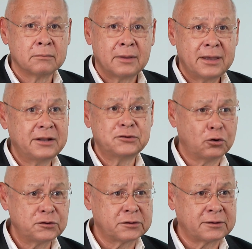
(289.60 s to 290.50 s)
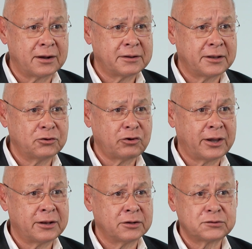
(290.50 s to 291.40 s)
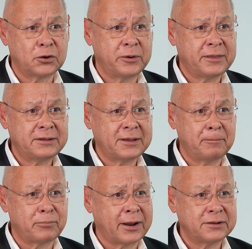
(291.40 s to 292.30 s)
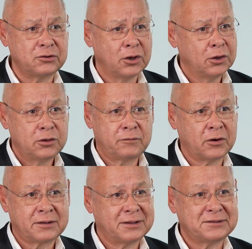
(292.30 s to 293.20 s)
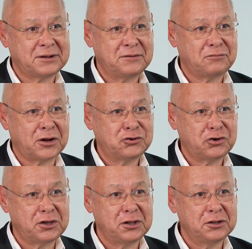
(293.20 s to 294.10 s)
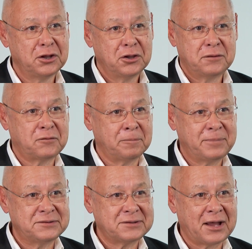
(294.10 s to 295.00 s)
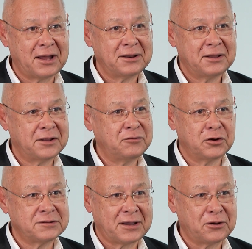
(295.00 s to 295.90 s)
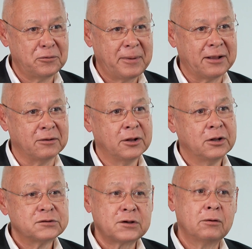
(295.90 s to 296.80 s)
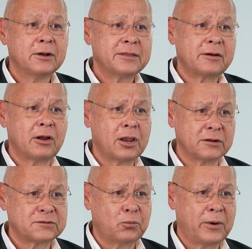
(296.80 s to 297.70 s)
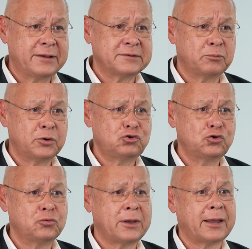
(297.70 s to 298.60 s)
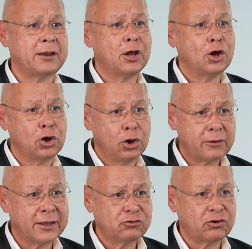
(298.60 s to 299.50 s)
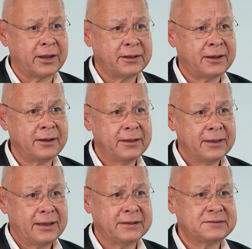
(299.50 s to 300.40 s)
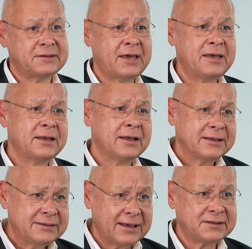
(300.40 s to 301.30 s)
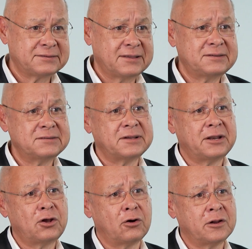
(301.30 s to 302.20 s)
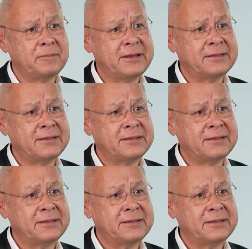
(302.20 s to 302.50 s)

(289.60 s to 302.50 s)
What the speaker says: it is also targeting China. So within Yum Brands, you've got Kentucky Fried Chicken, you've got Pizza Hut, and you've got Taco Bell. So there are lots of ways in which you can look at China and say, yes, this is an economy